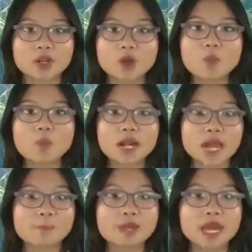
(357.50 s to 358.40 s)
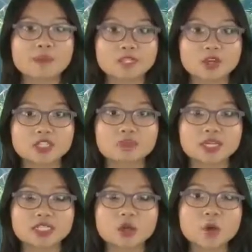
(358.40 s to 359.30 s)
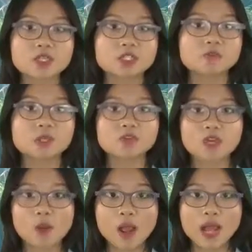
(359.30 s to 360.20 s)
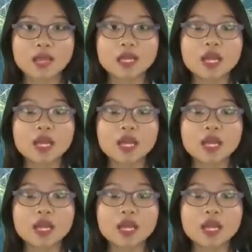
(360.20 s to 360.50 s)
Don't squeeze your shoulders or shrug while you do this.